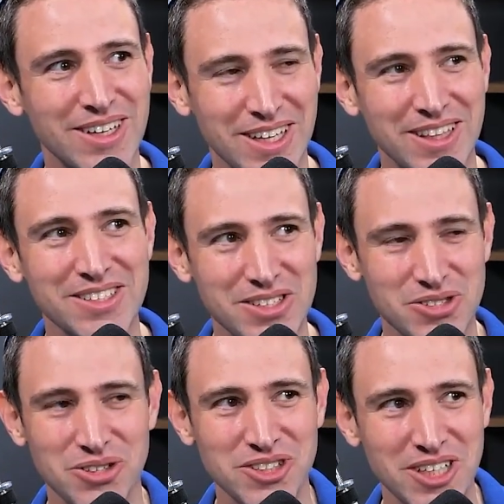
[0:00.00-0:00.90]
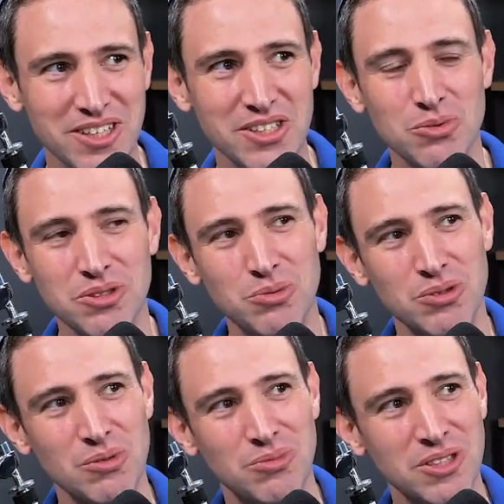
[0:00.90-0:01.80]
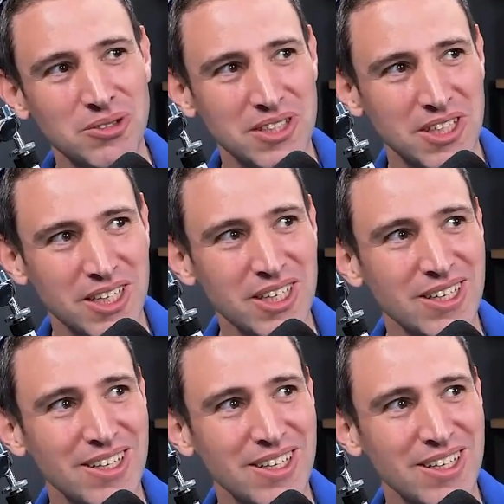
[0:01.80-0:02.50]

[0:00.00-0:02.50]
like this is your agenda. This is what you're supposed to be doing today.